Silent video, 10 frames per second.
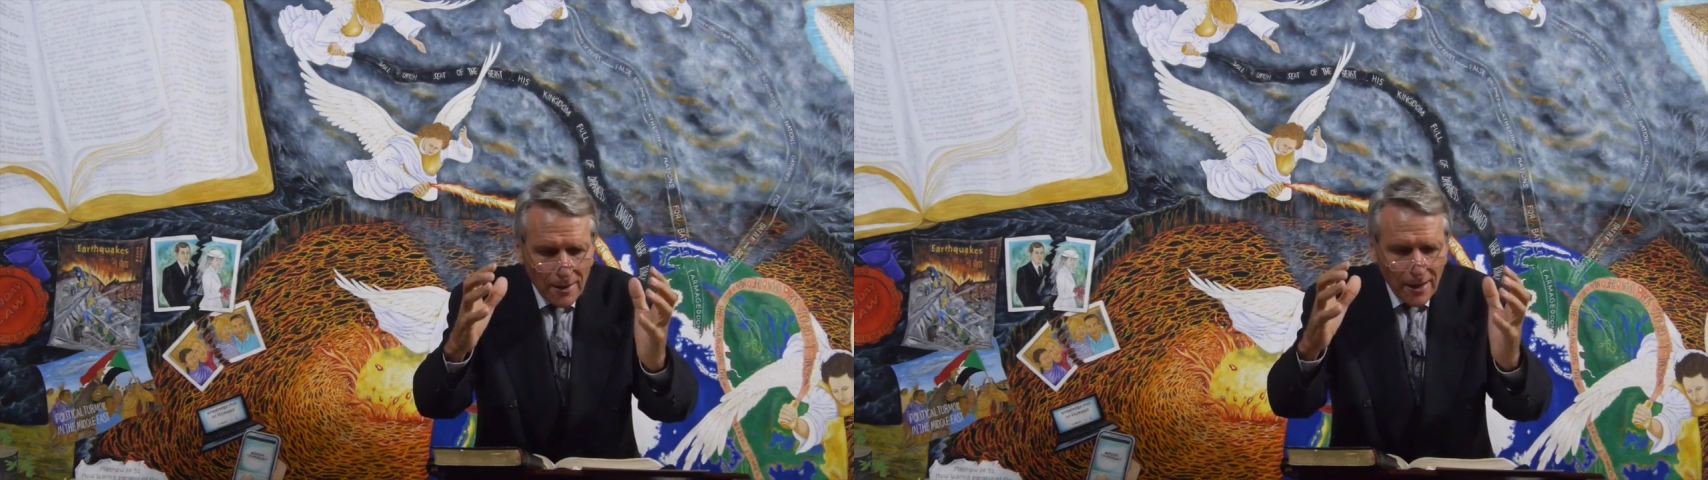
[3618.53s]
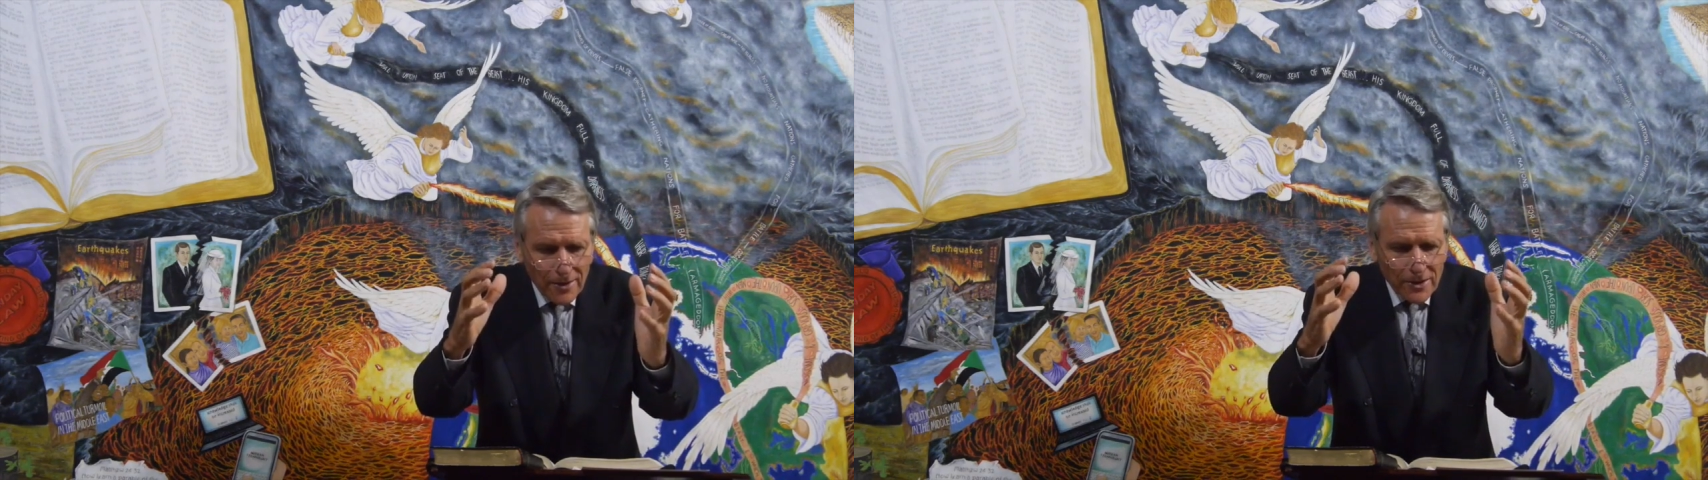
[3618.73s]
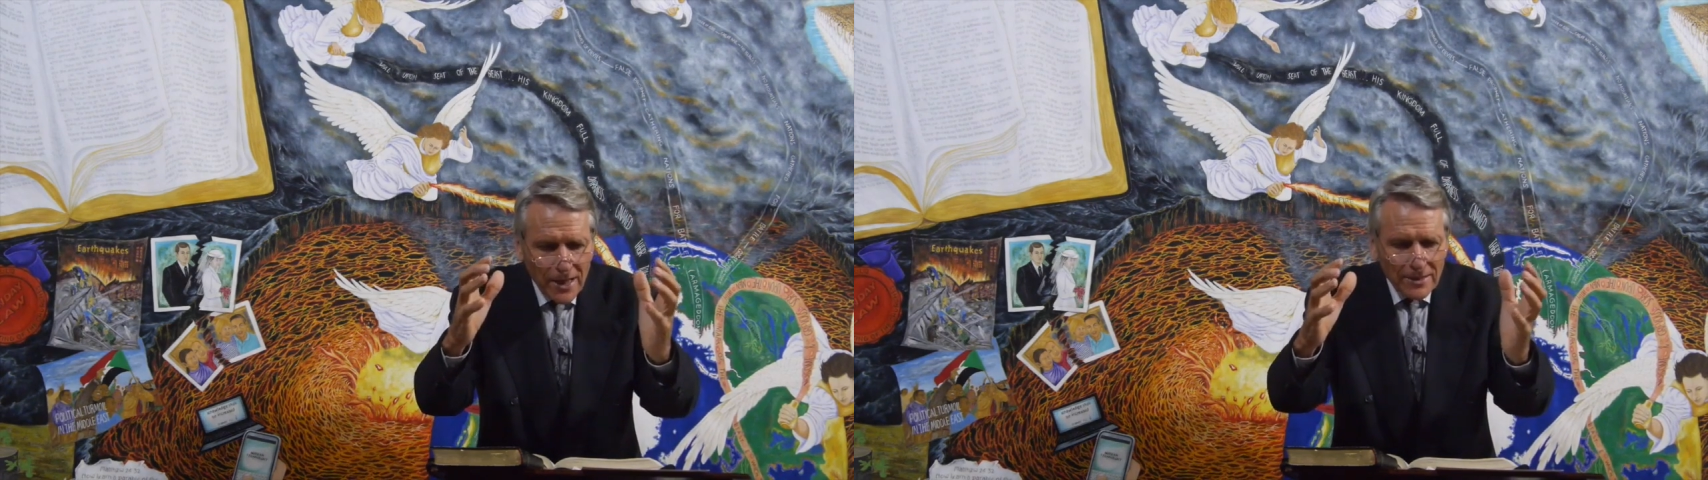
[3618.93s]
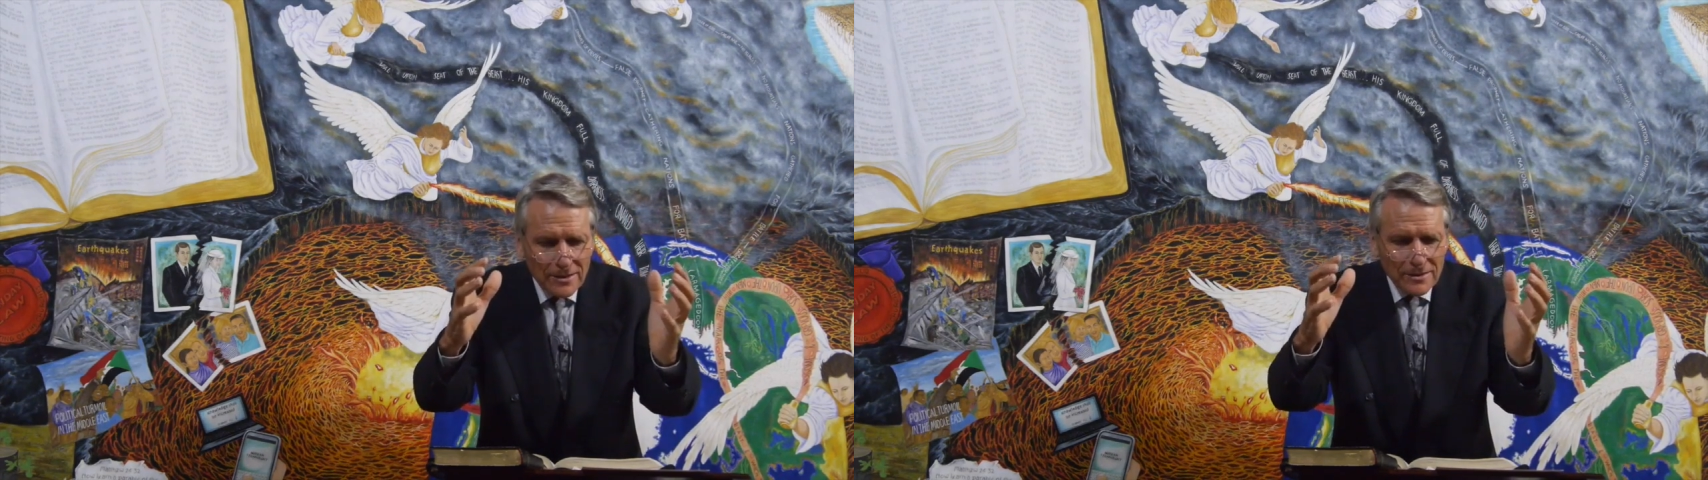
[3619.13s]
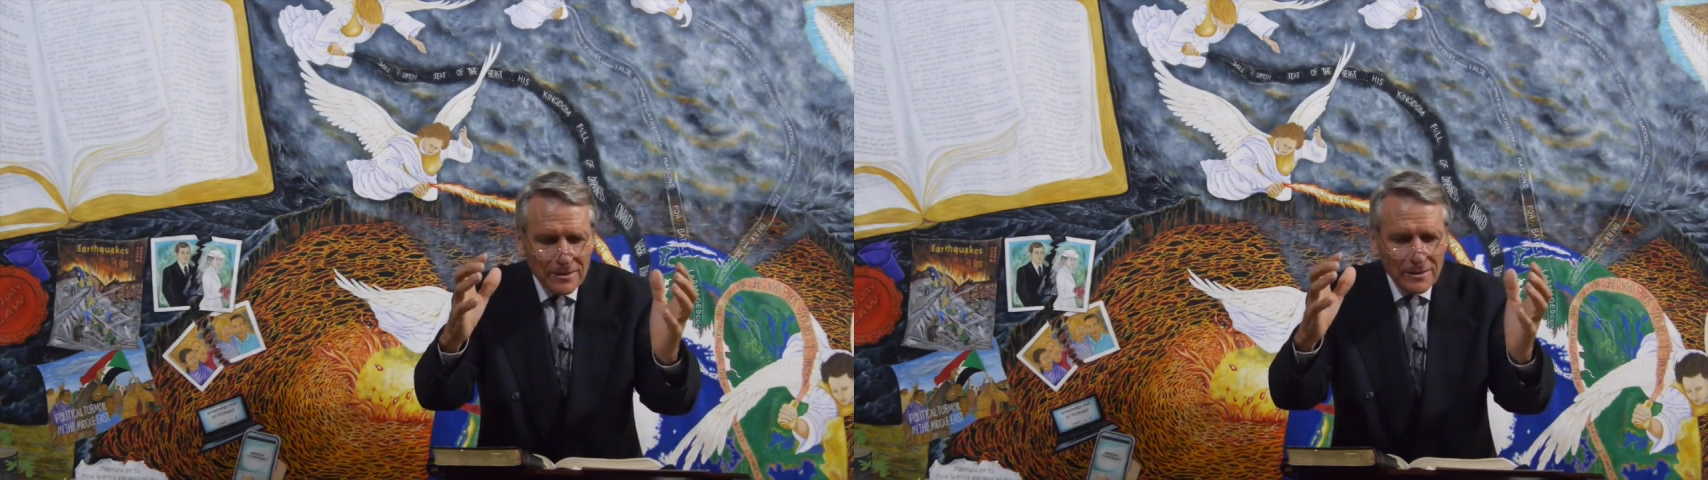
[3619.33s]
And
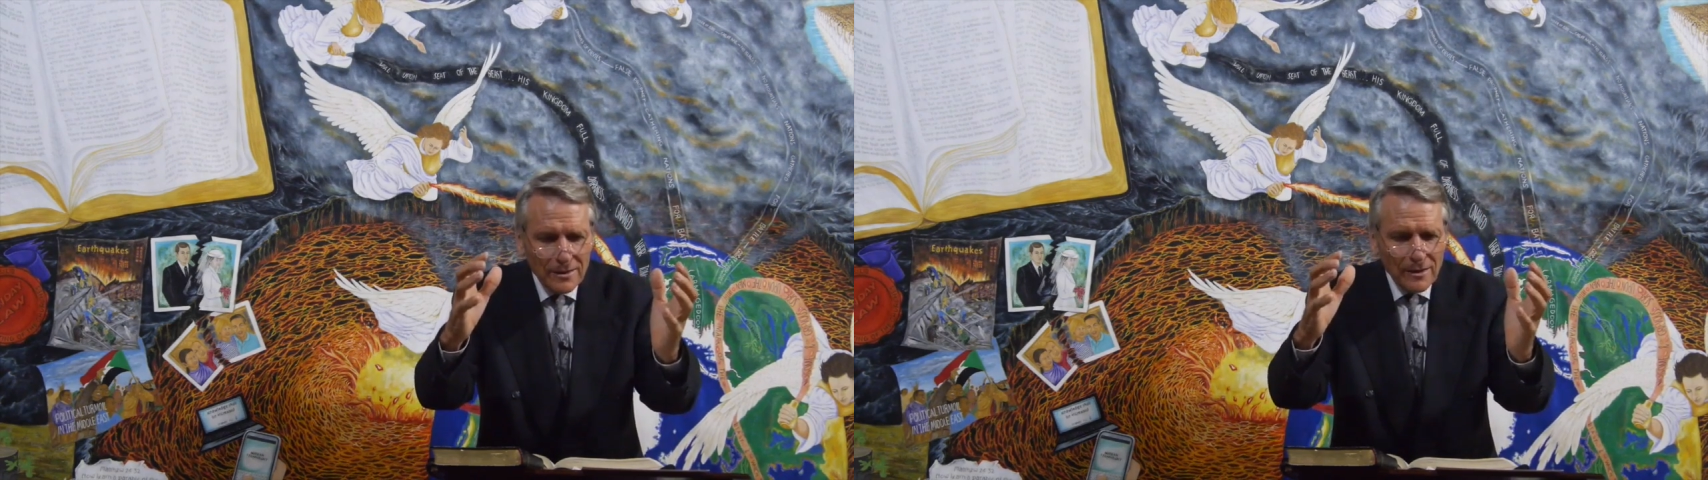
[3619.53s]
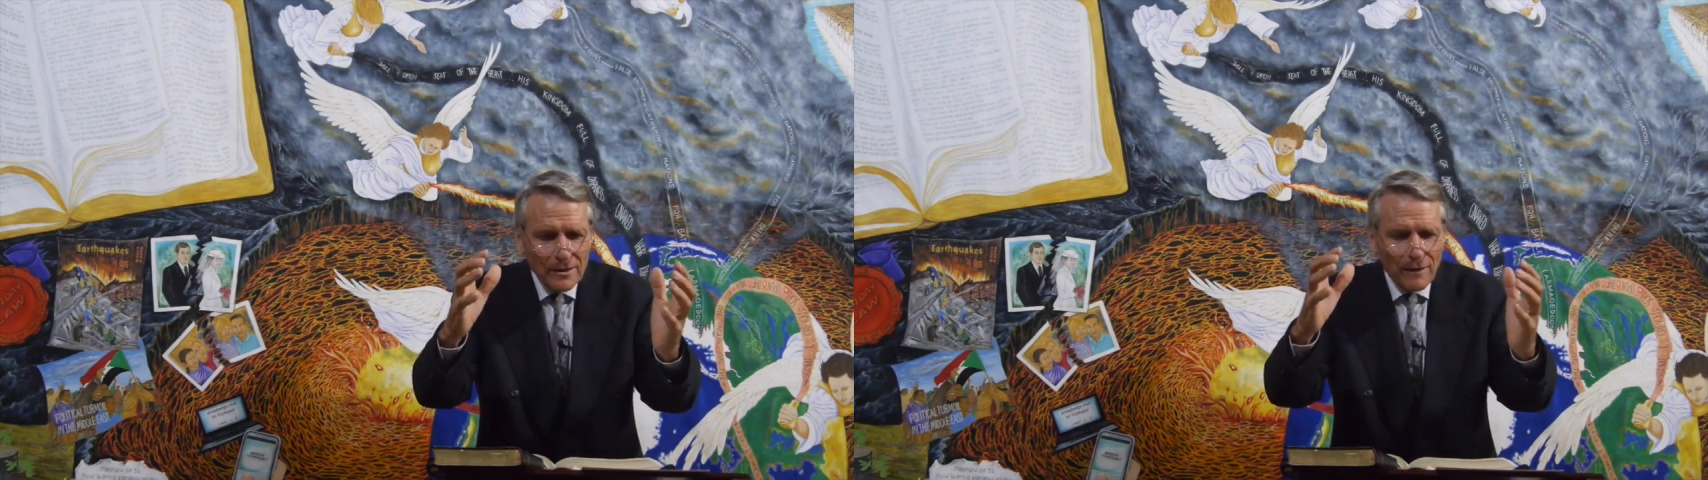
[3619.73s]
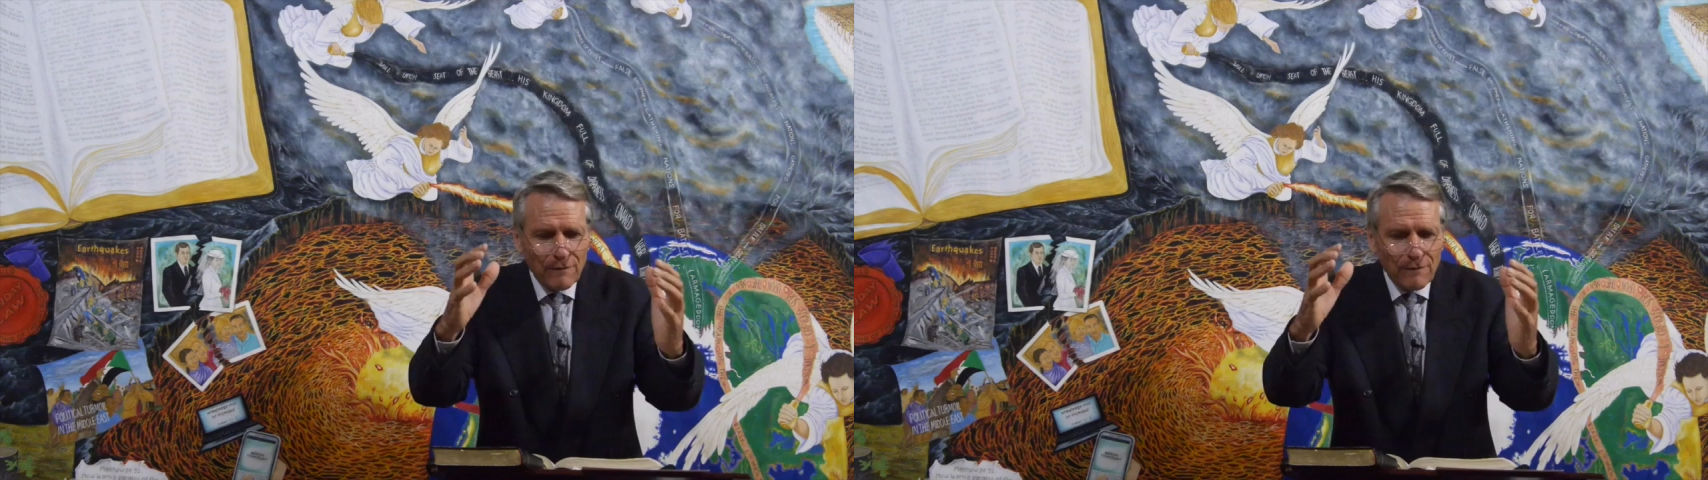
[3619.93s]
that's the